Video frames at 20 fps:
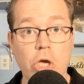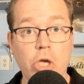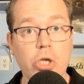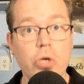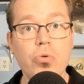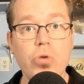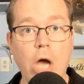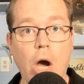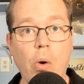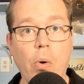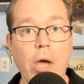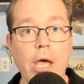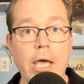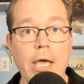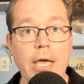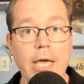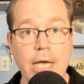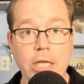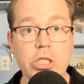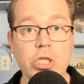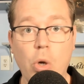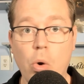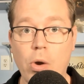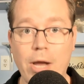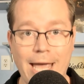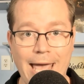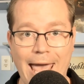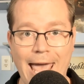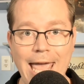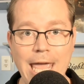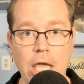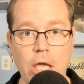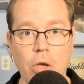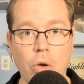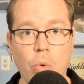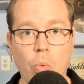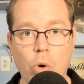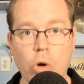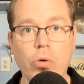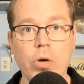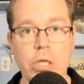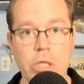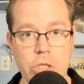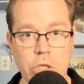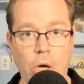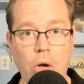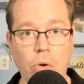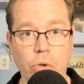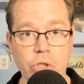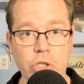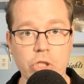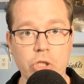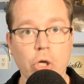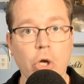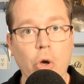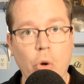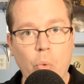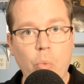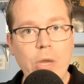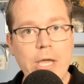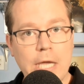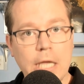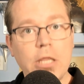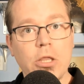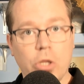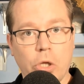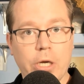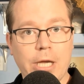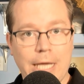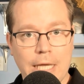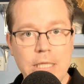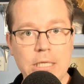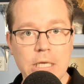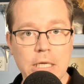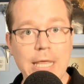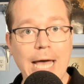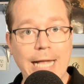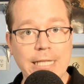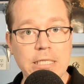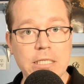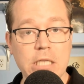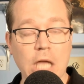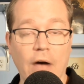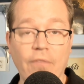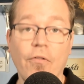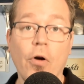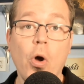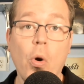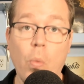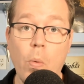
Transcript: You know, it's okay. We're adults. We can look into that stuff.